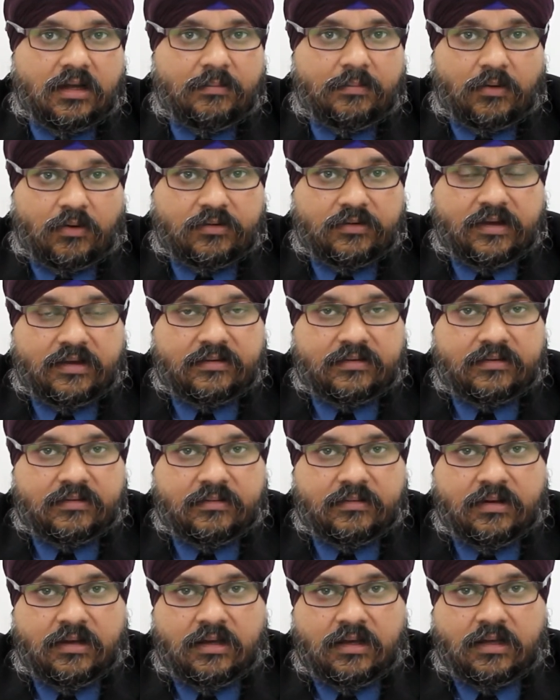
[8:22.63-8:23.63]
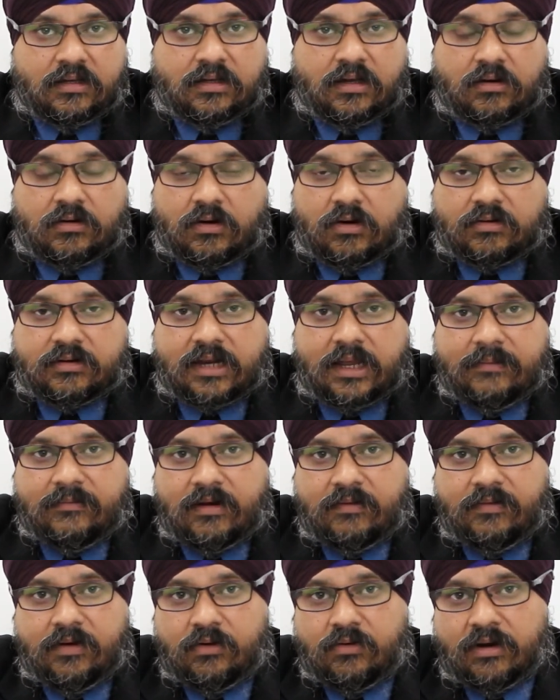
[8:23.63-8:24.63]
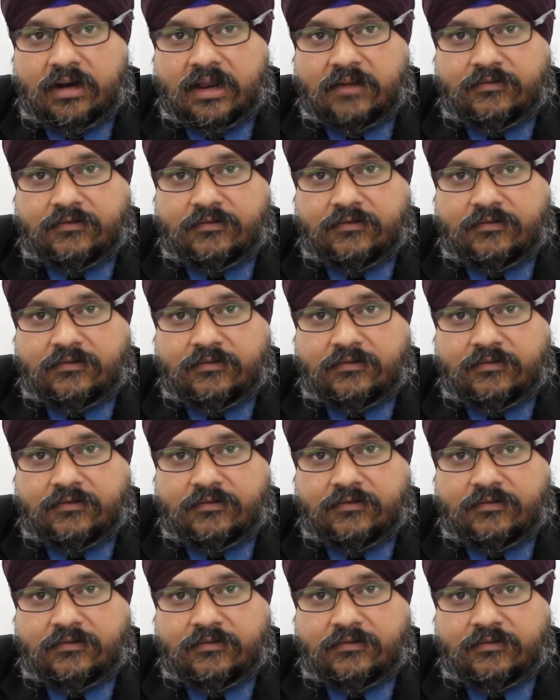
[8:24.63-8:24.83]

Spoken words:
process. Now a lot of time when we do an